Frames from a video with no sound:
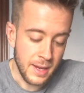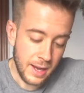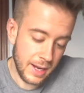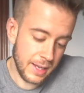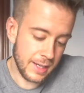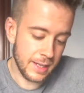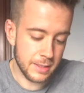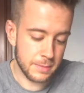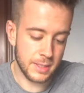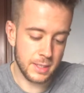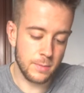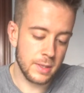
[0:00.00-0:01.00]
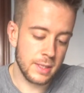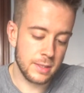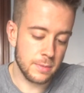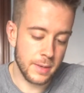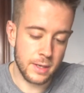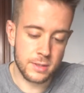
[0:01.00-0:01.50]
I like it, especially with the
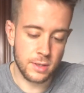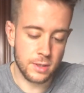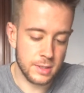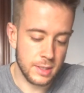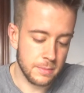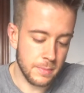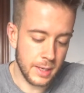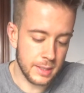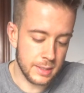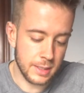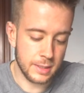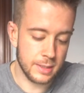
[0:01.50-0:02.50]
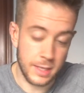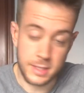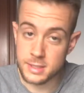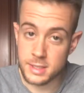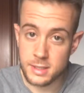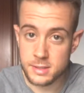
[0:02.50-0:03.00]
tomato sauce. It makes it
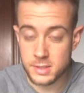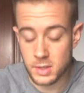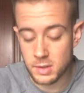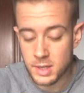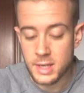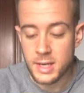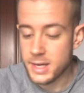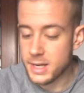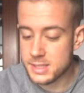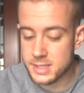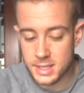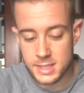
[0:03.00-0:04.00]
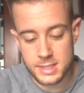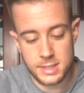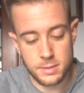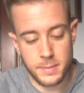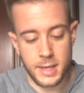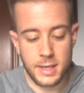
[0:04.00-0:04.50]
tastier. So it's easy
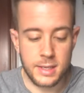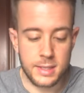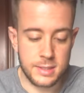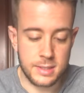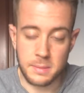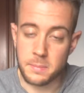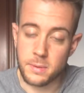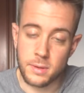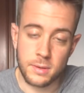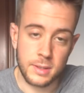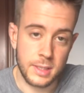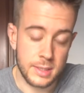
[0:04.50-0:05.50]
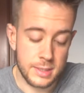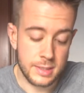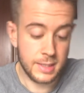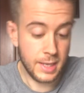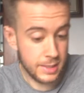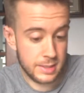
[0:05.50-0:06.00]
to make, it's simple, it's
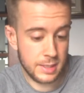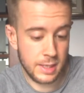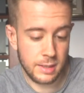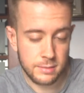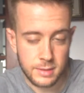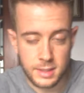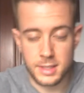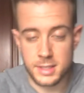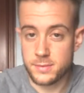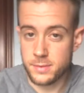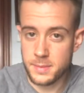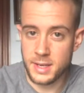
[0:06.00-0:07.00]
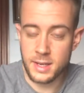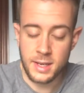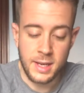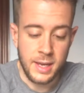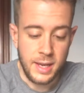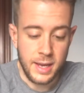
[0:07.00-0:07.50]
tasty, at least for me,
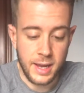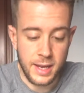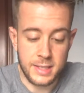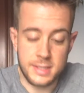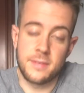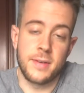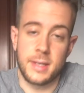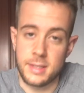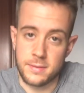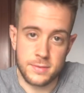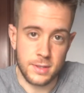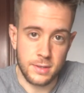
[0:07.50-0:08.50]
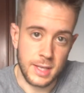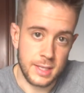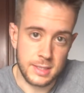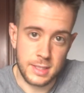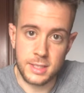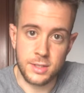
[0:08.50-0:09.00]
and it's effective. So
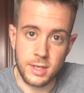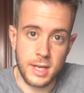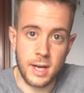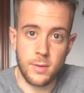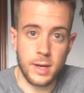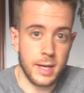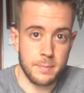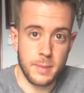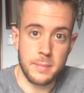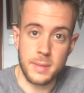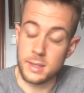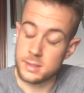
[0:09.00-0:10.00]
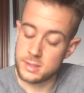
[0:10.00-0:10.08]
that's literally how I like my meals.